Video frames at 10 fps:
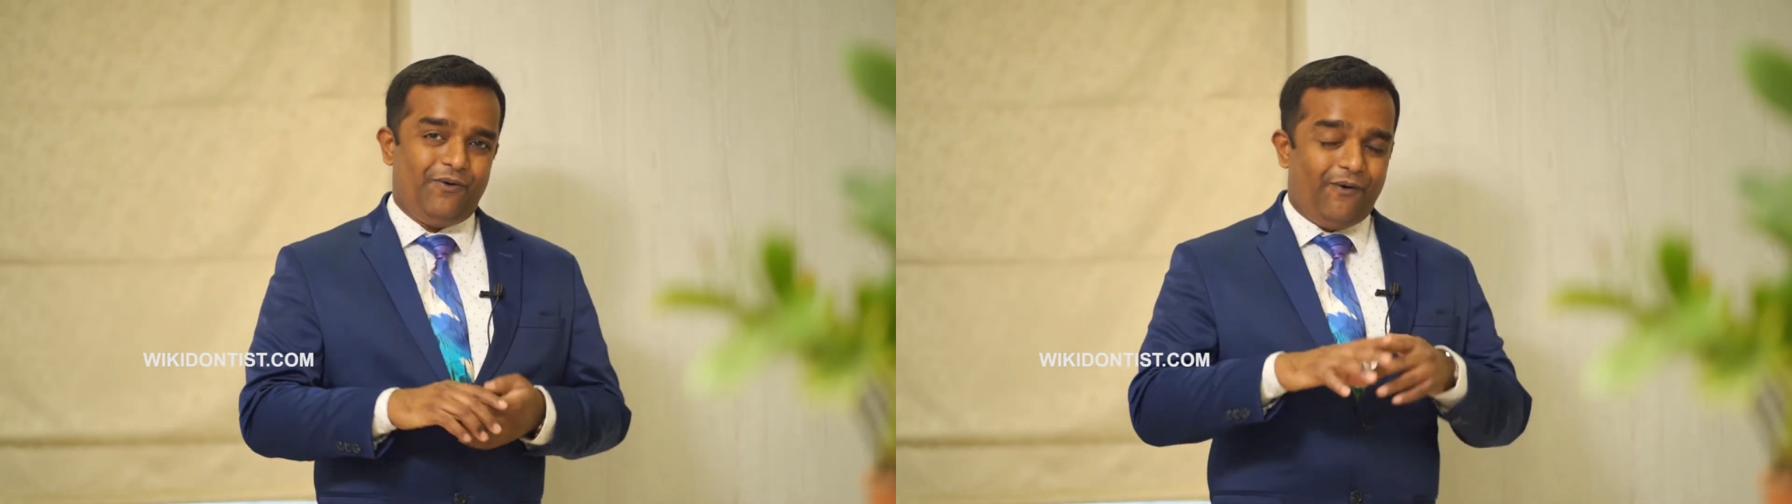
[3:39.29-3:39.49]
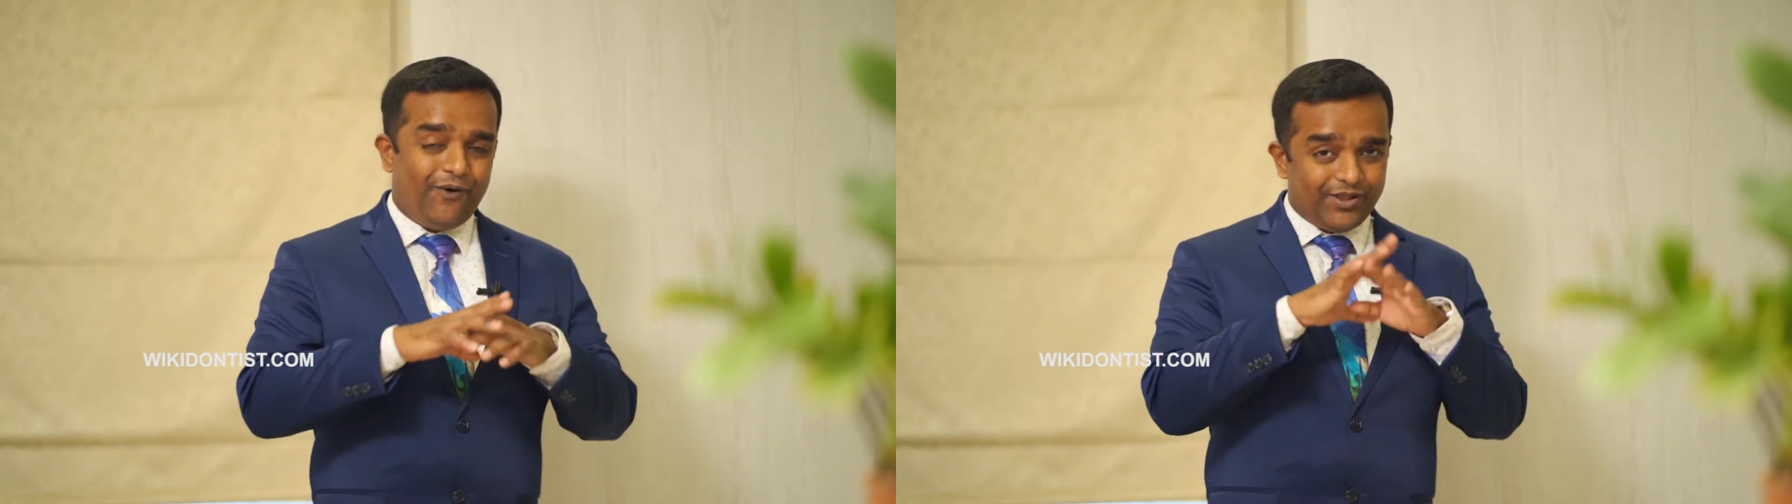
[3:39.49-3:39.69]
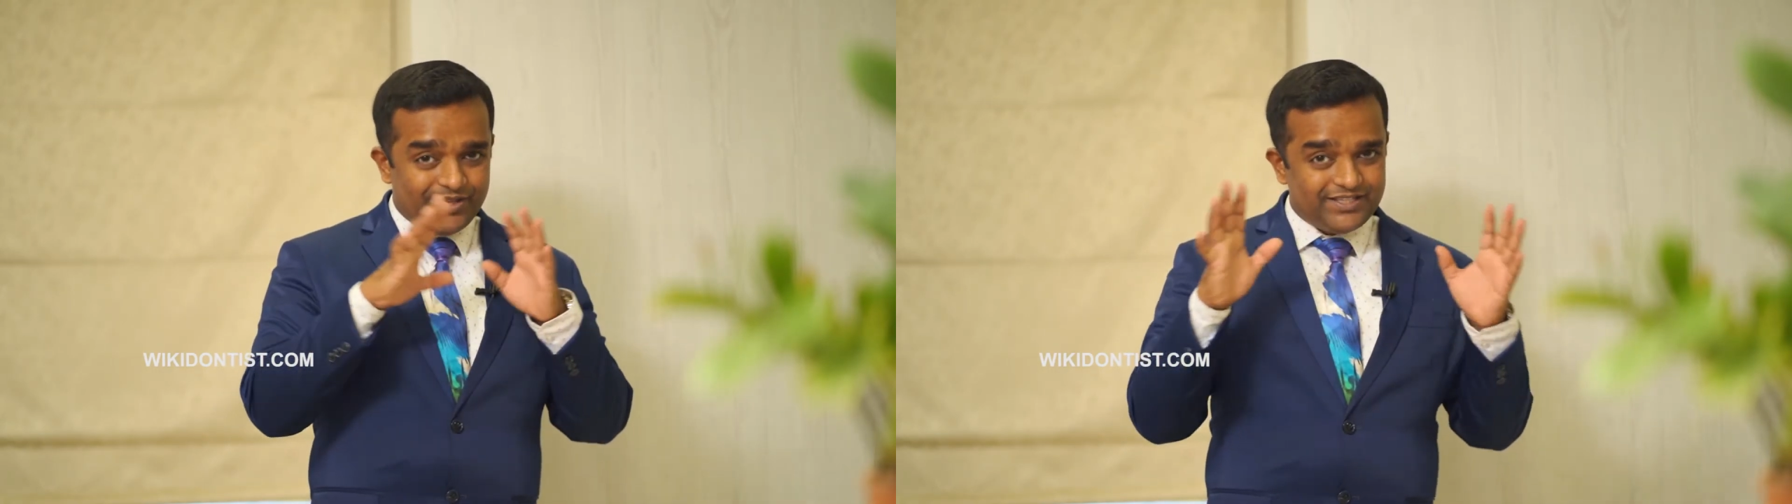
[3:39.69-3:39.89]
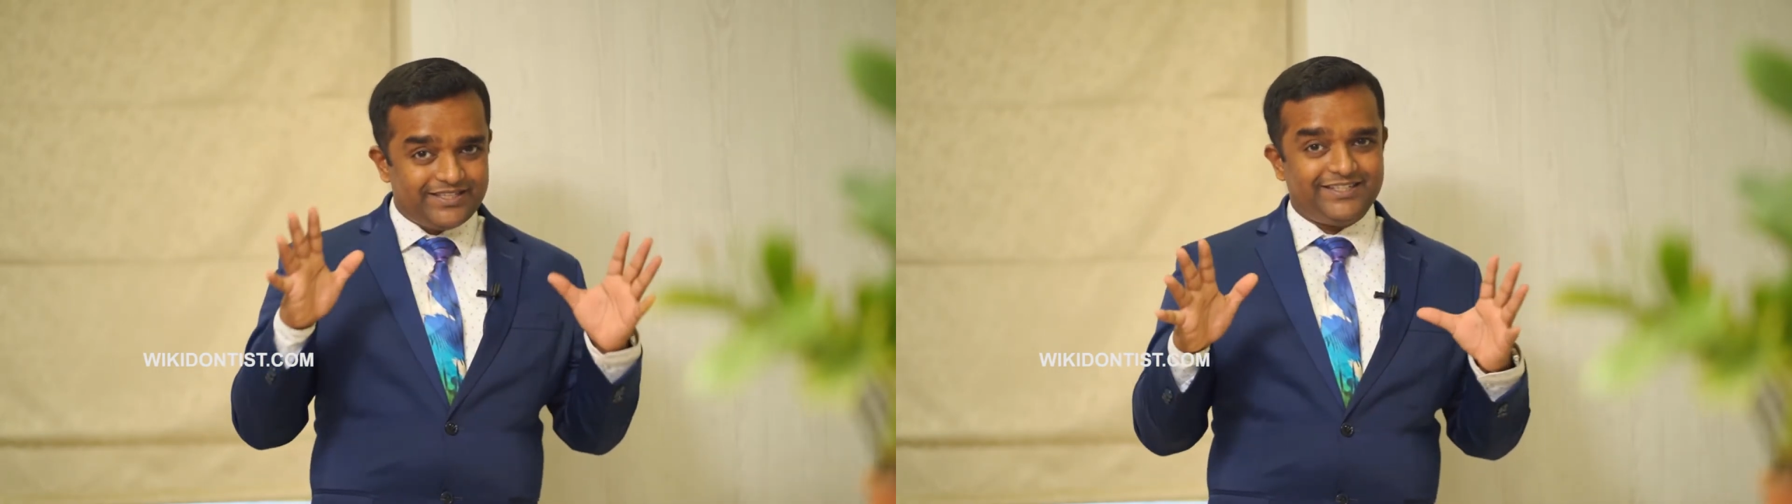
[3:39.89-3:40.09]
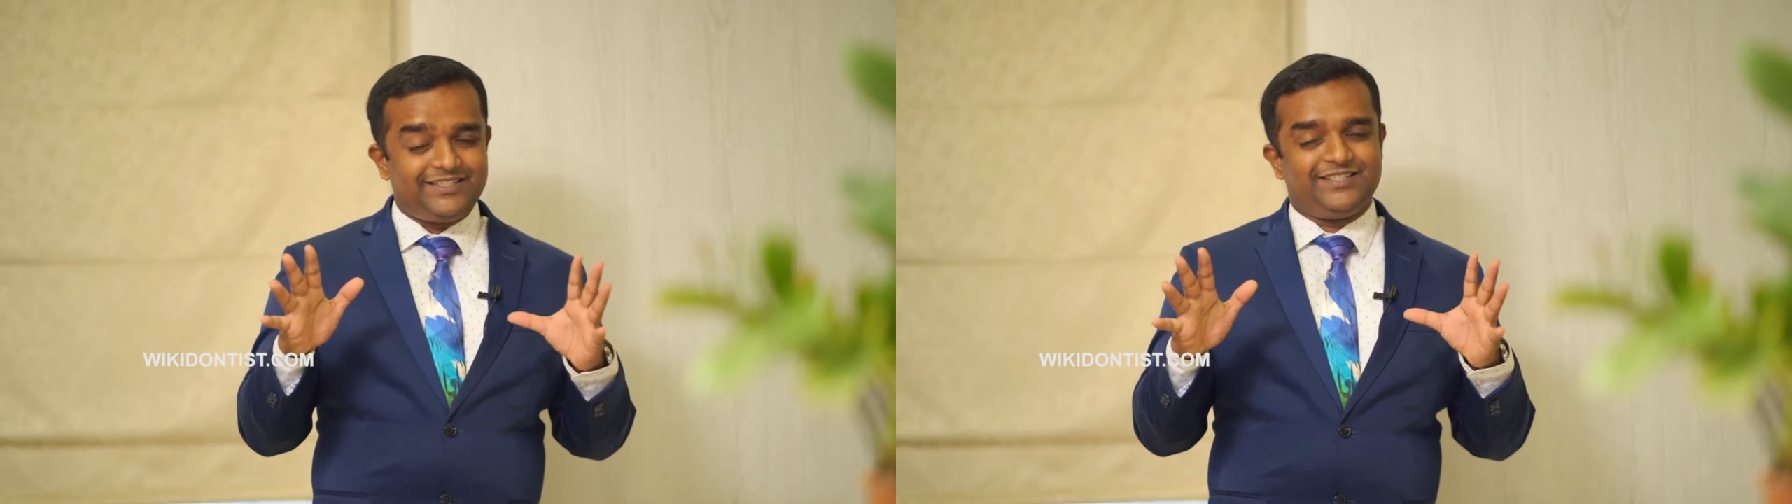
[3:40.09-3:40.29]
all these
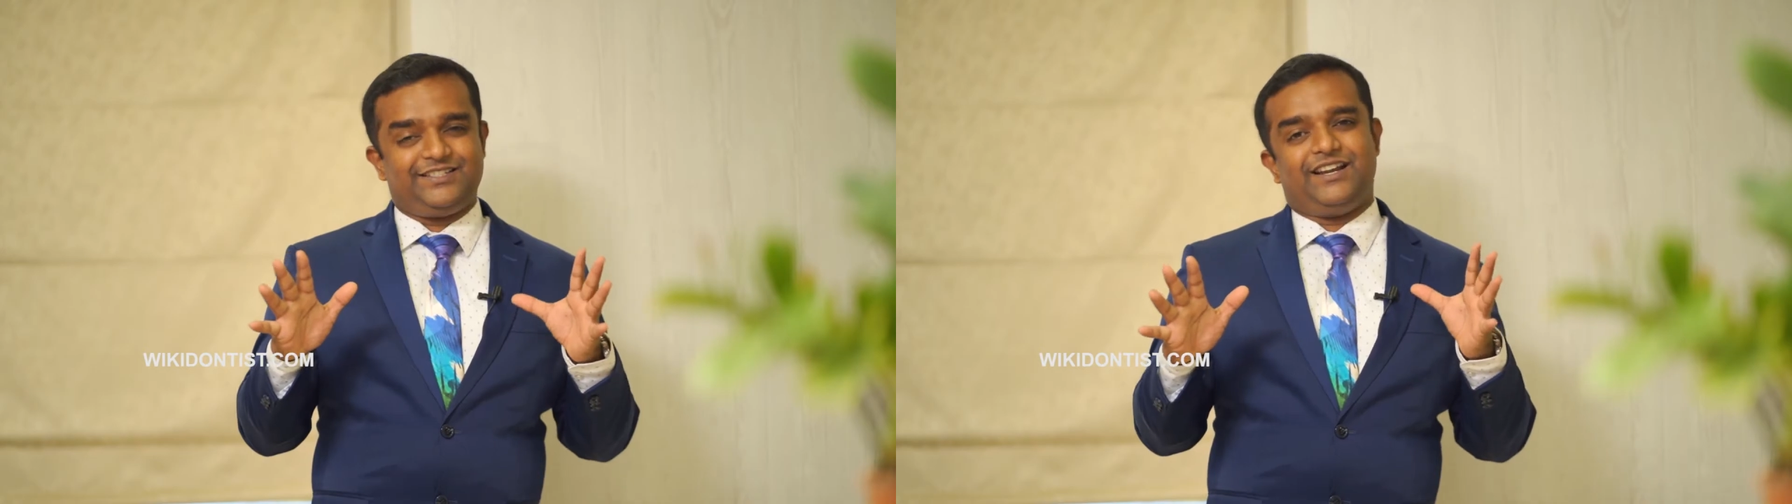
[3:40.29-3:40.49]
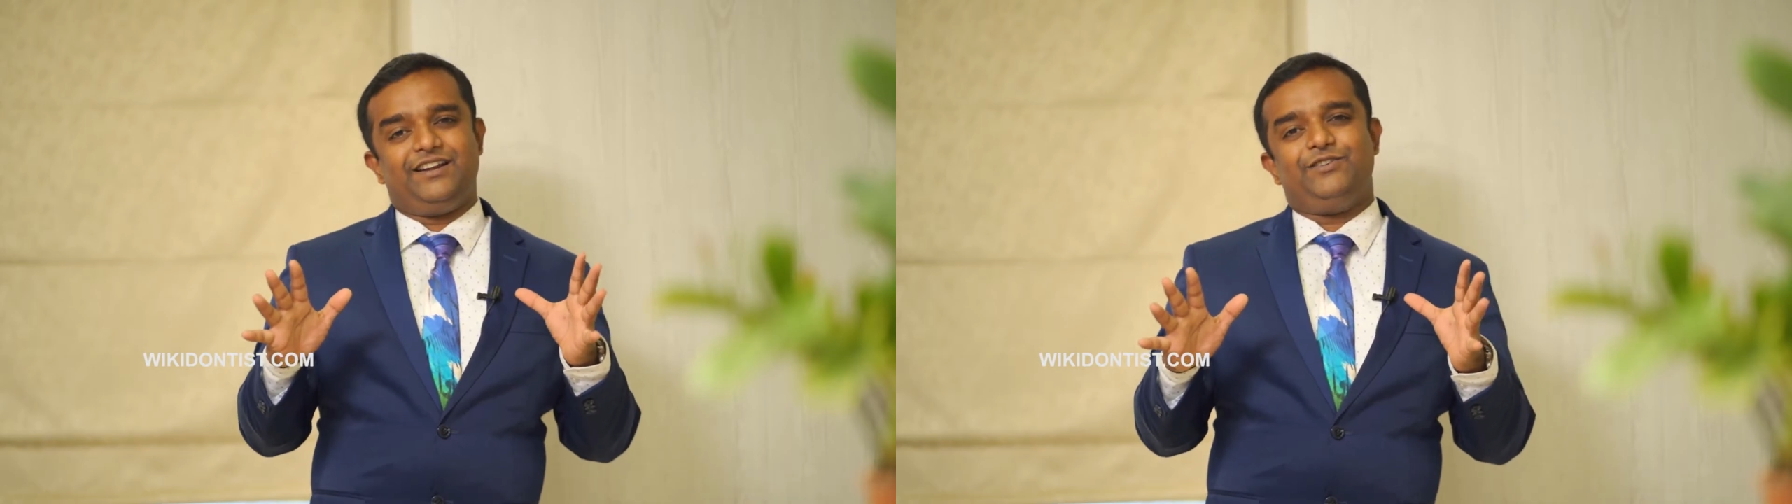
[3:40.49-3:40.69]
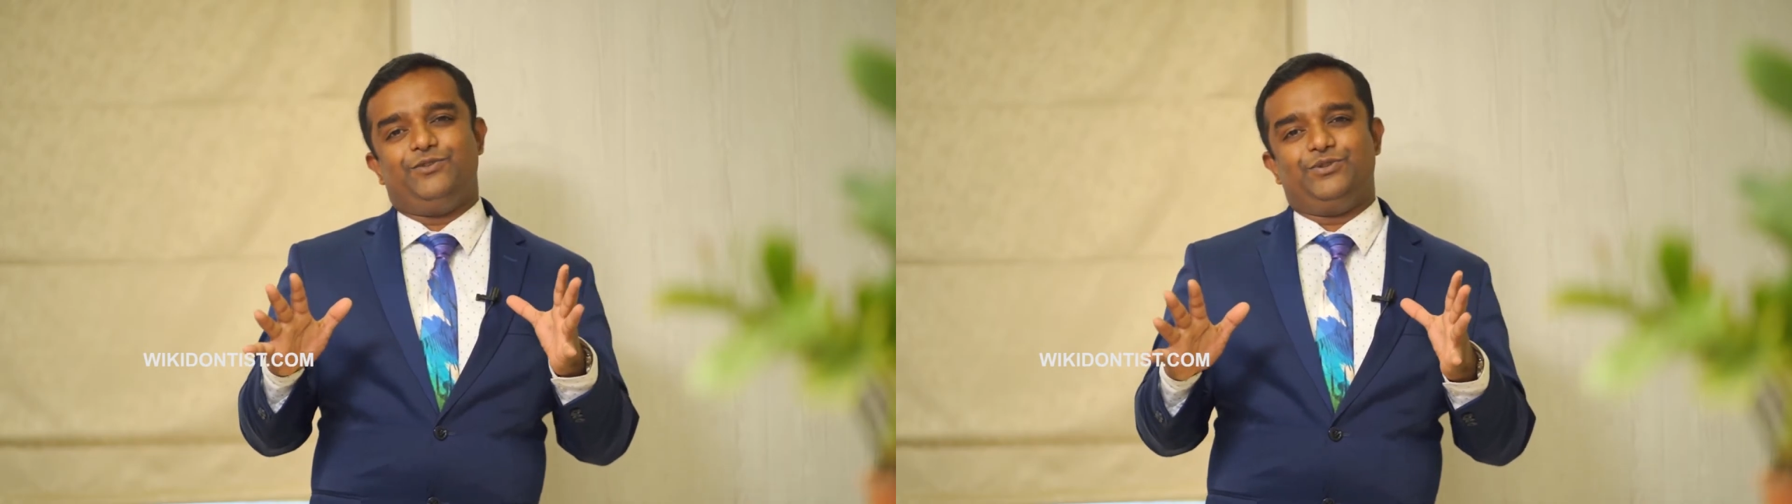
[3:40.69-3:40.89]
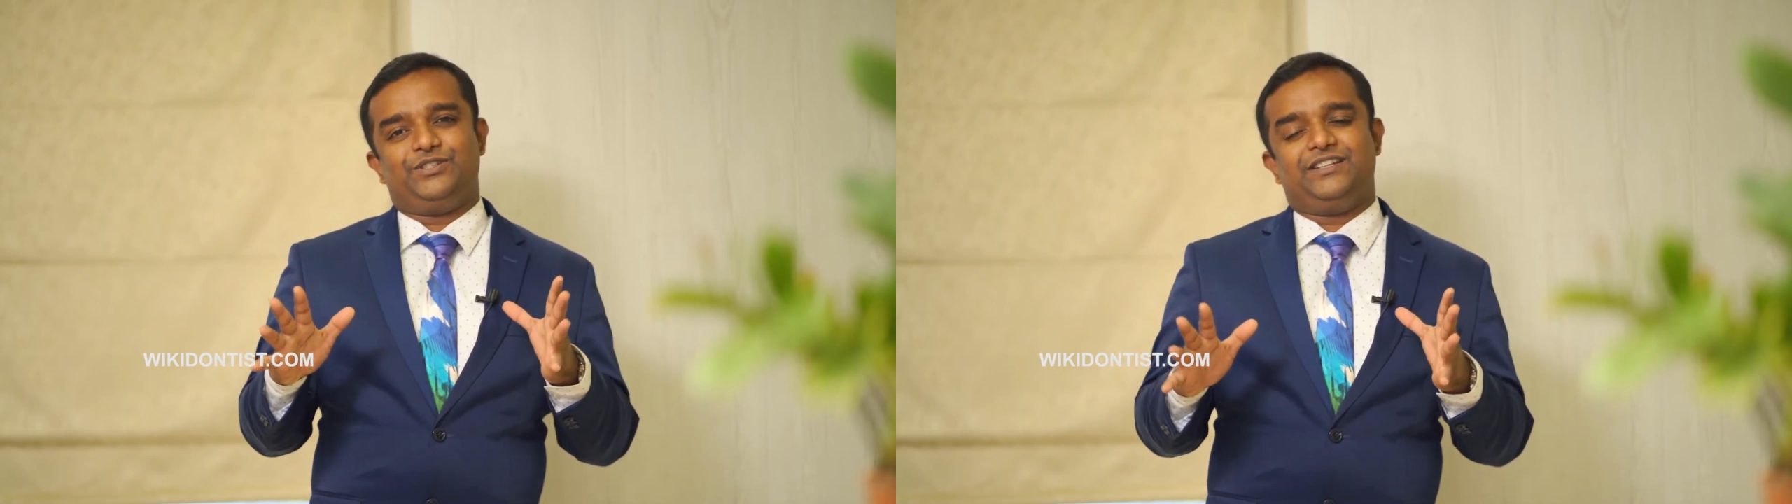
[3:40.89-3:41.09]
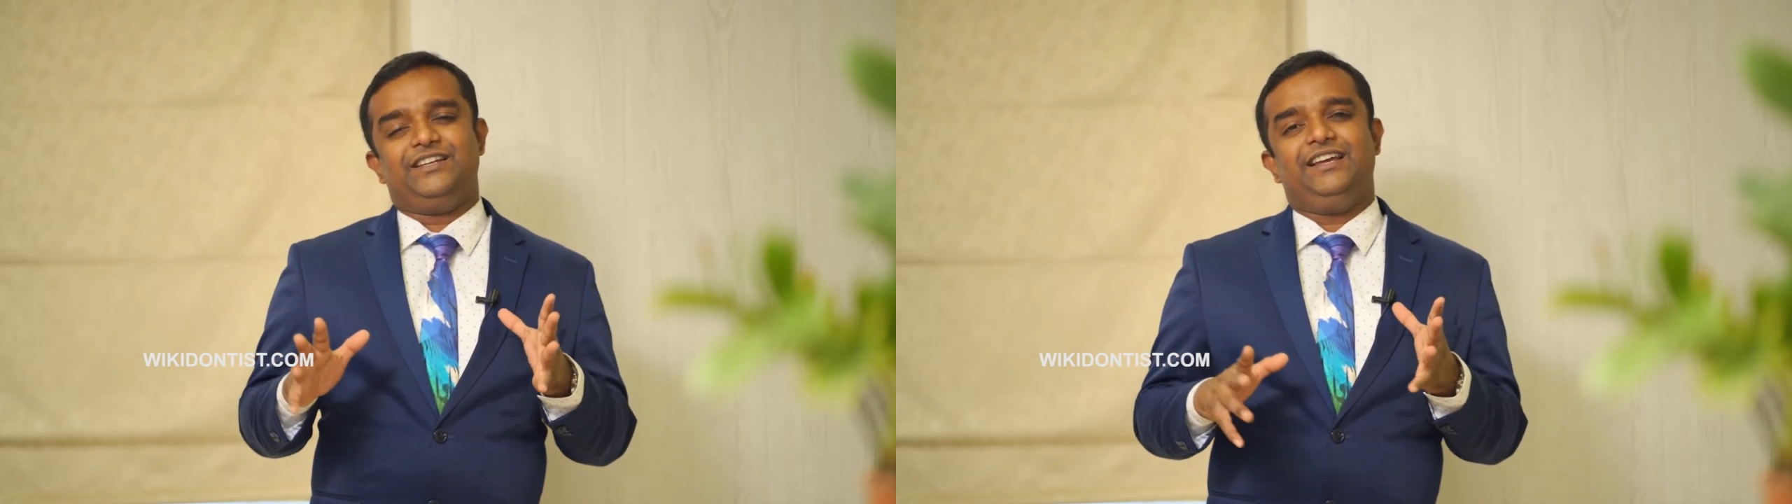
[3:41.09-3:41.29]
things is done
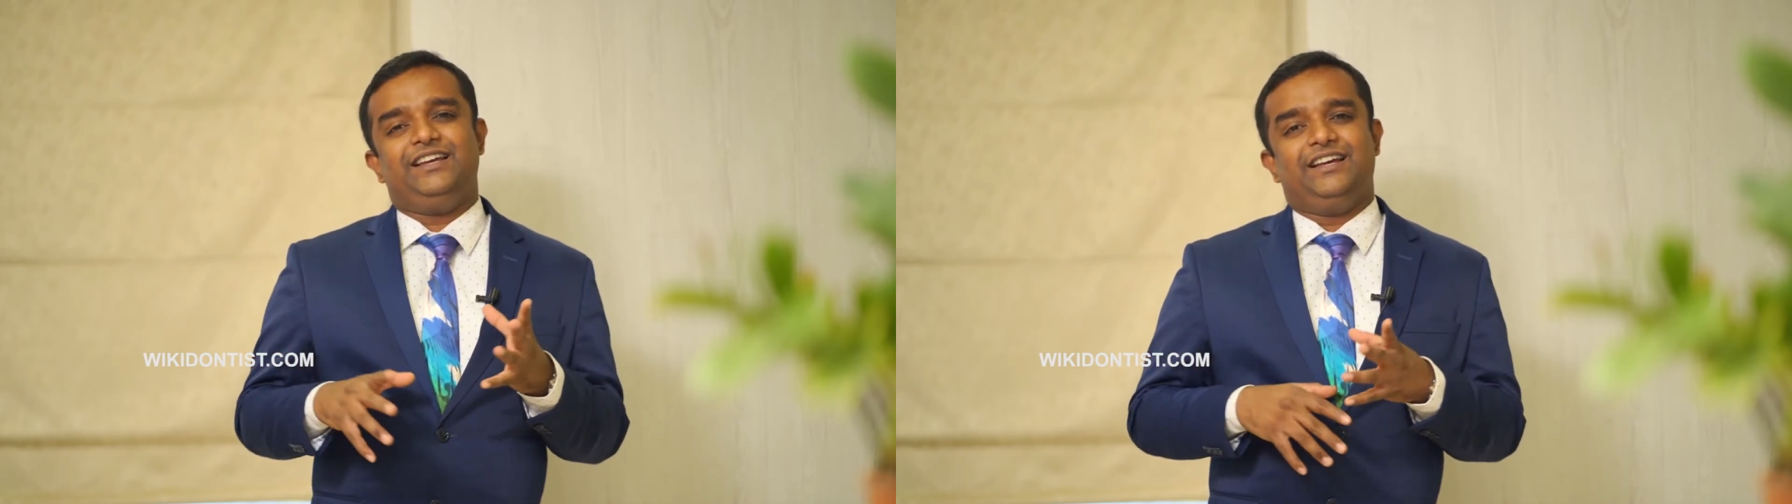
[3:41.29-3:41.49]
using a